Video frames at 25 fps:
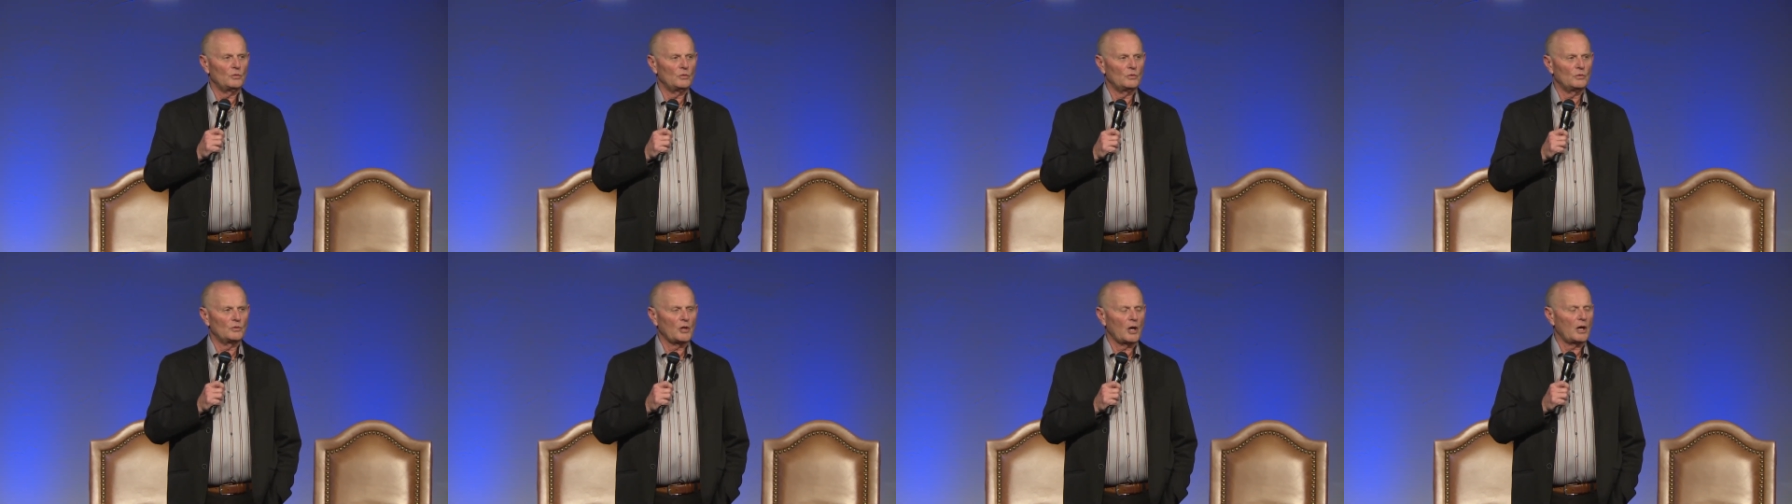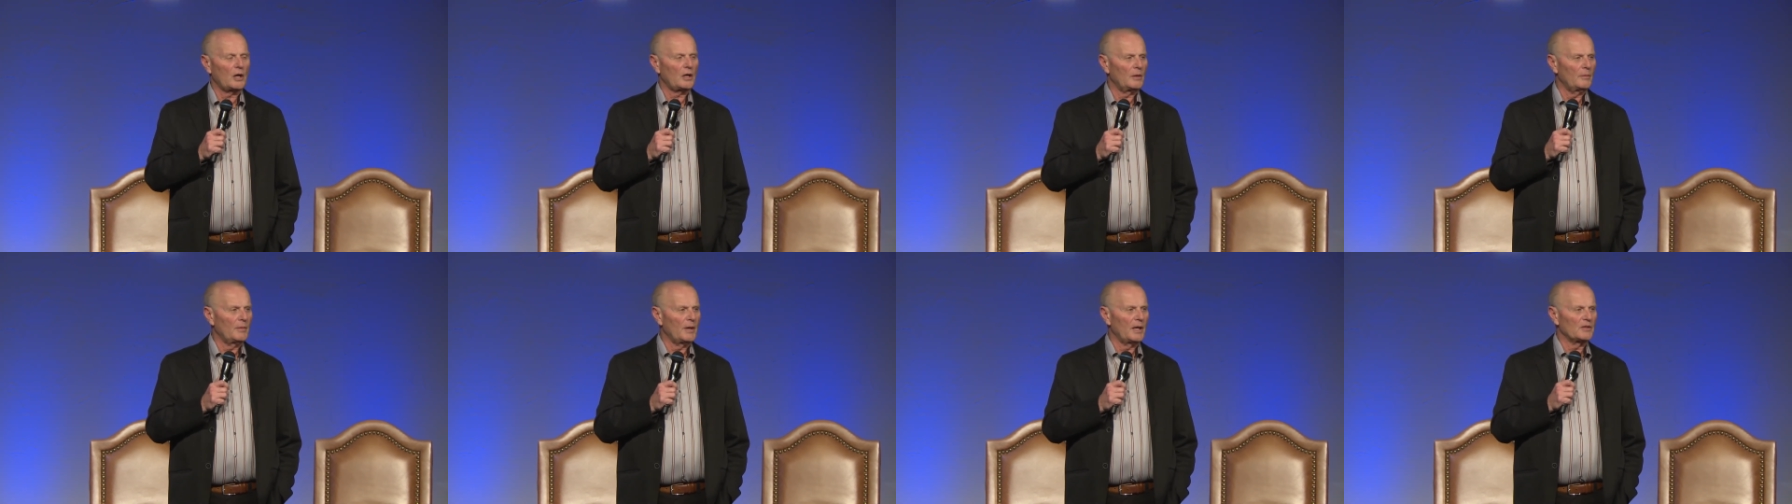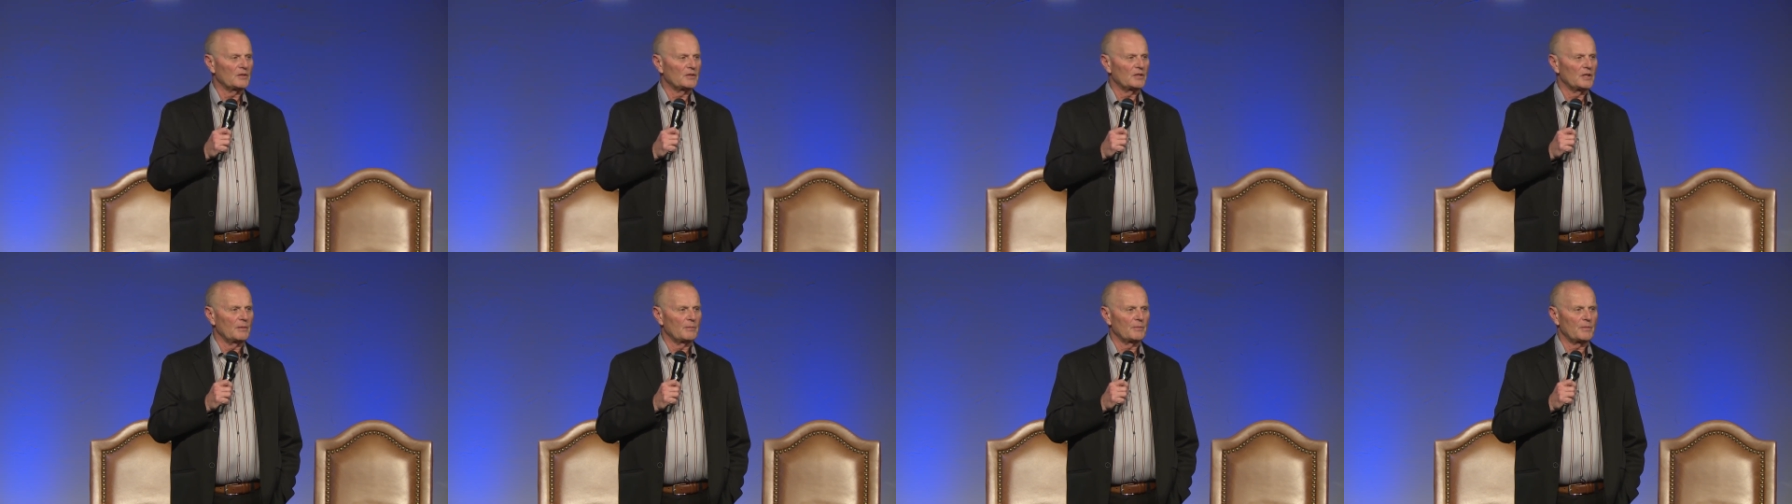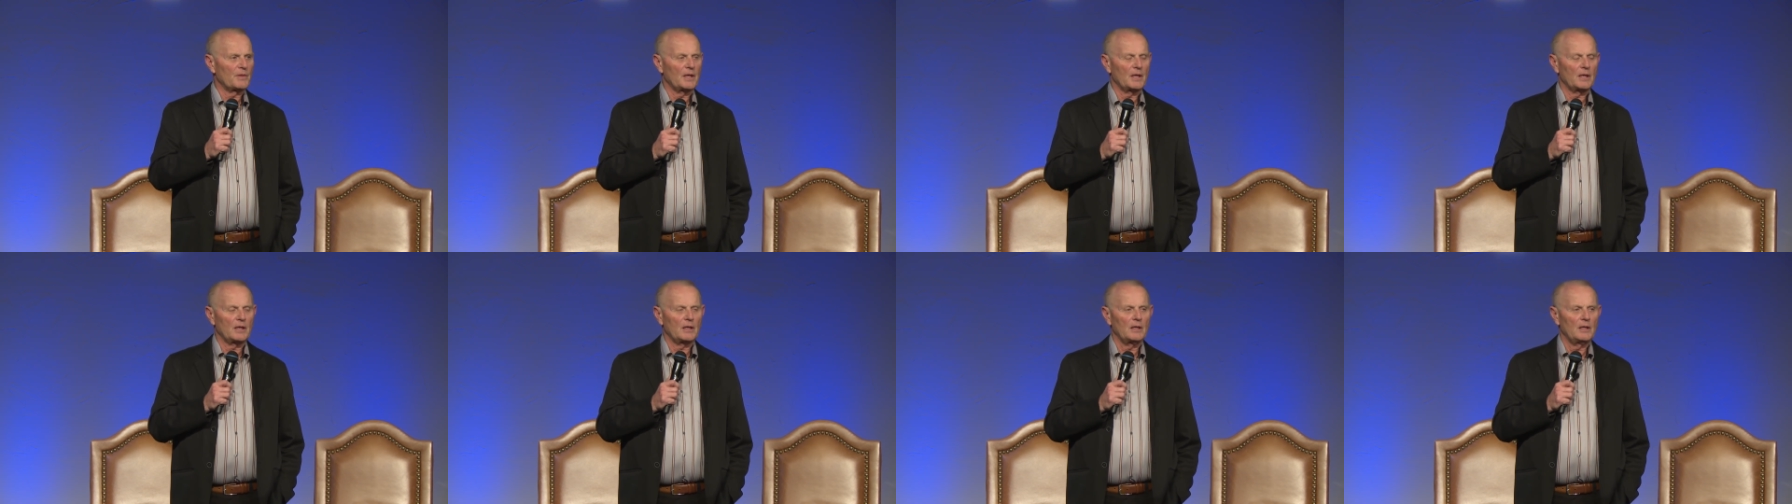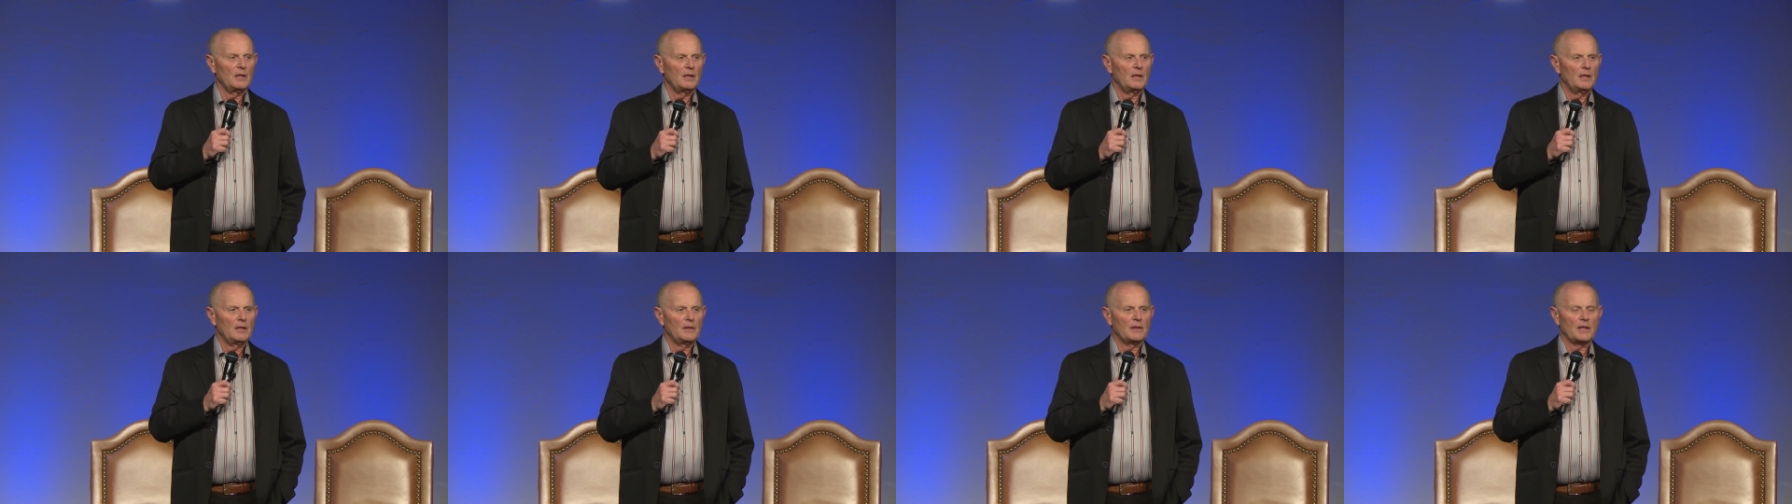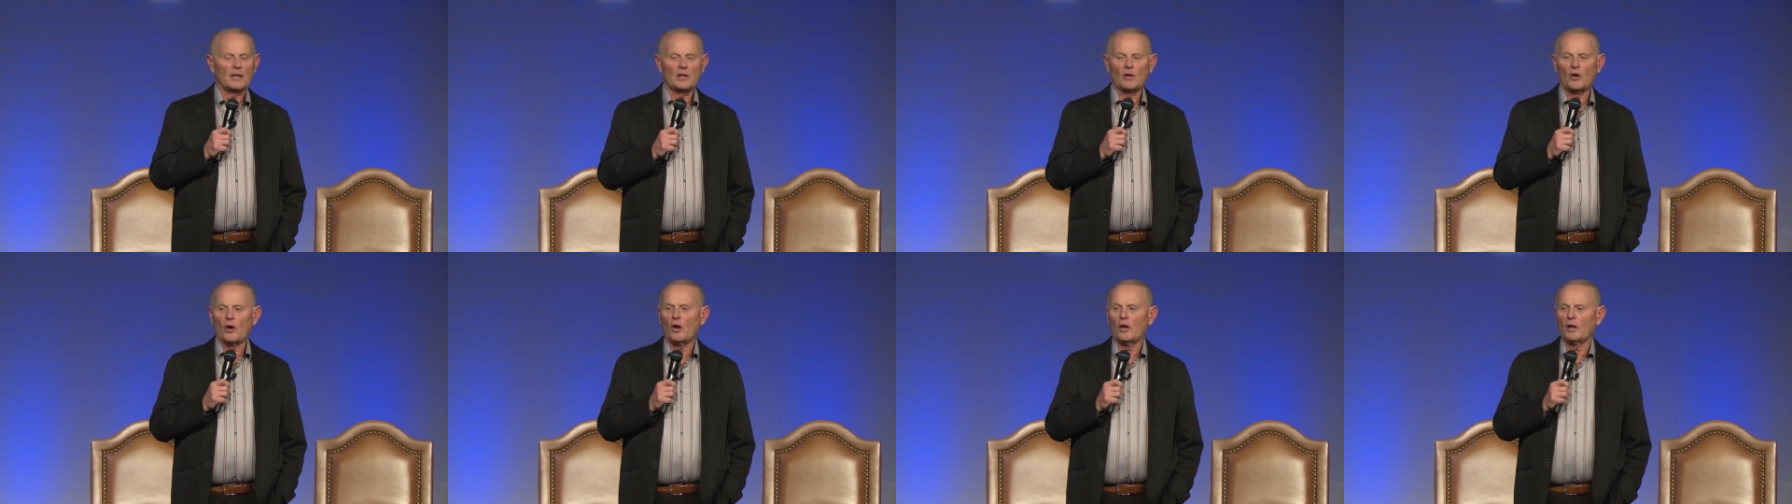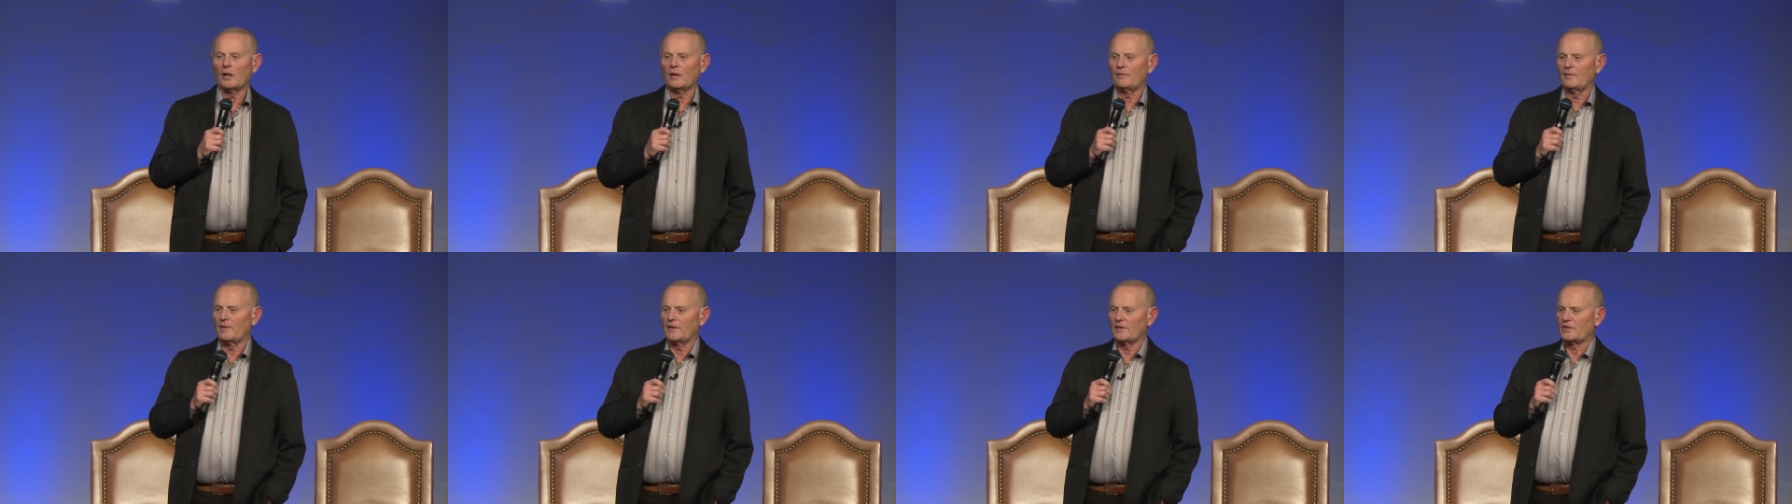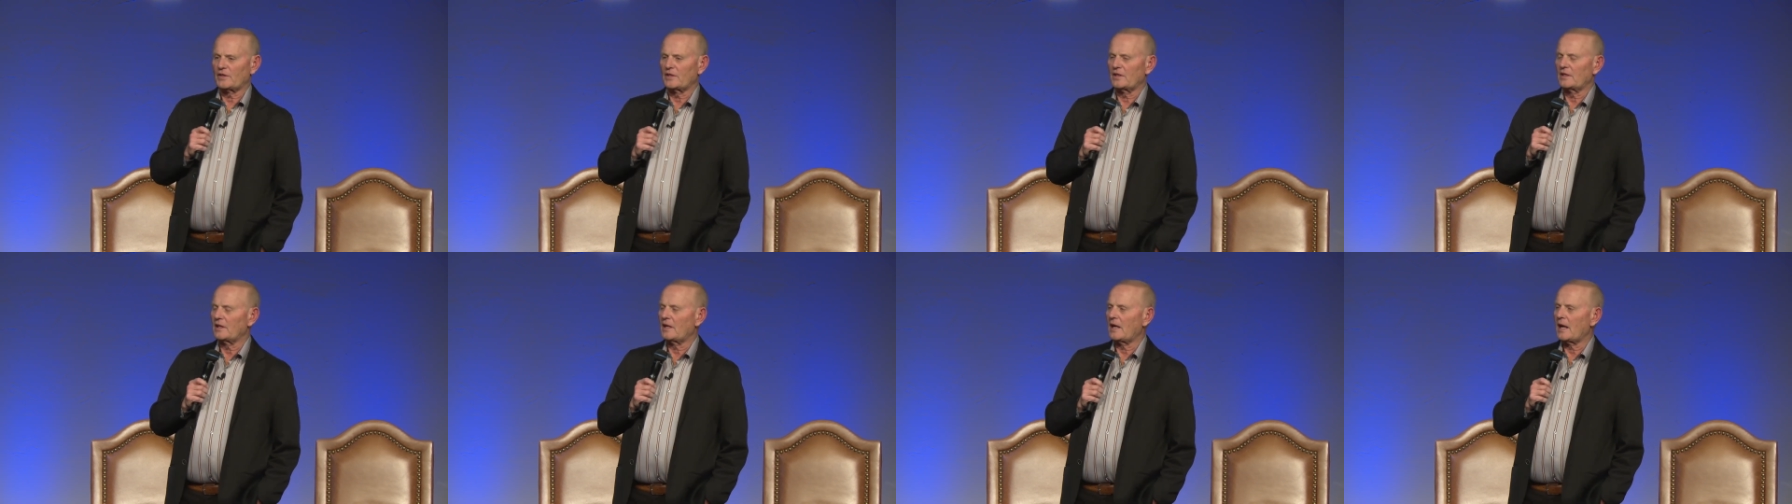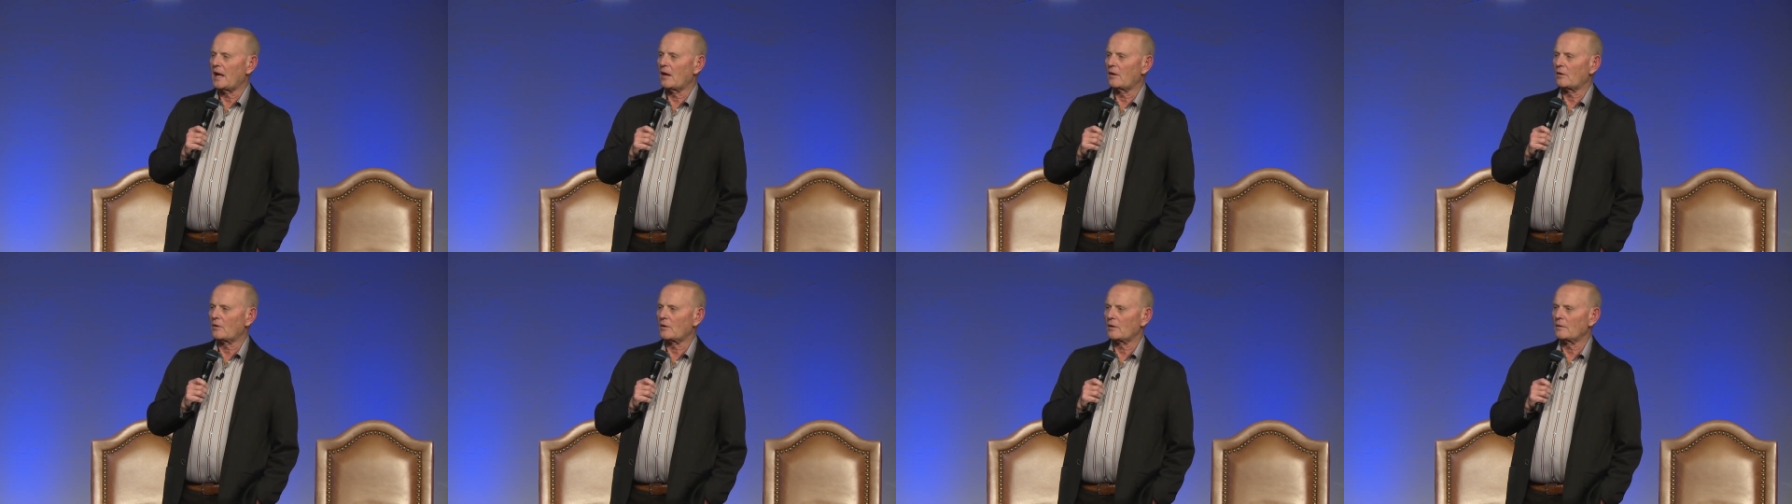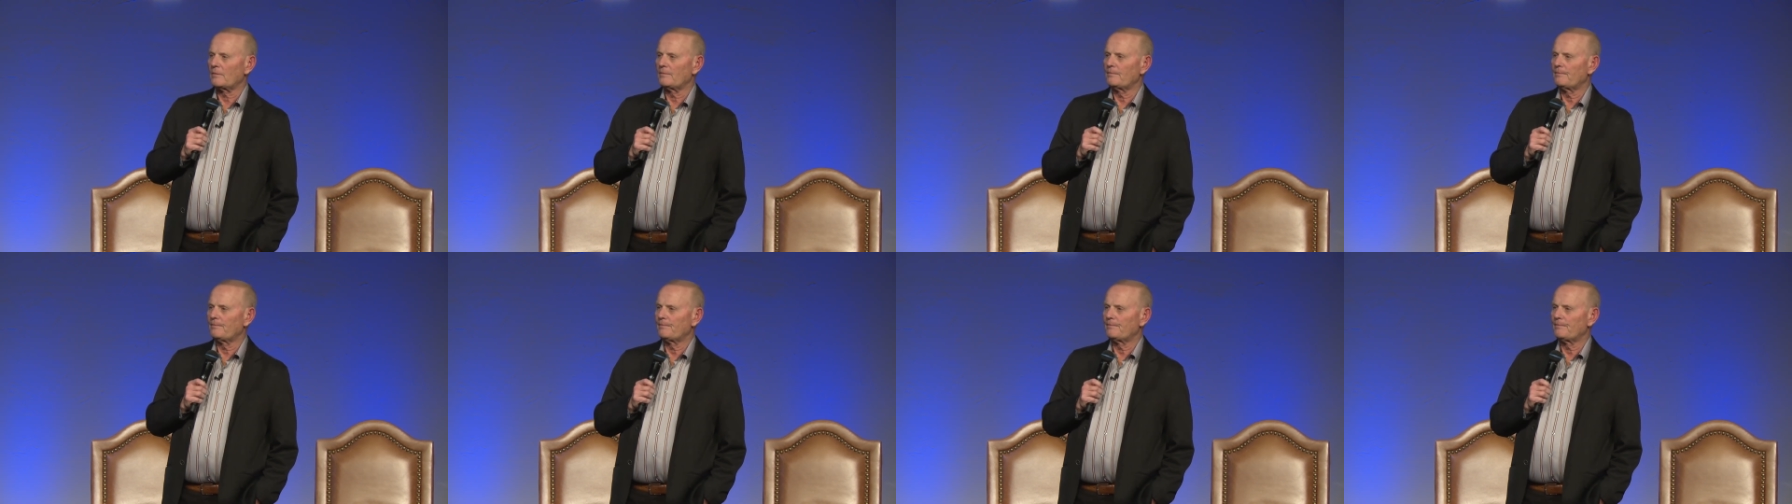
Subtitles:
talk about something that all of us encounter.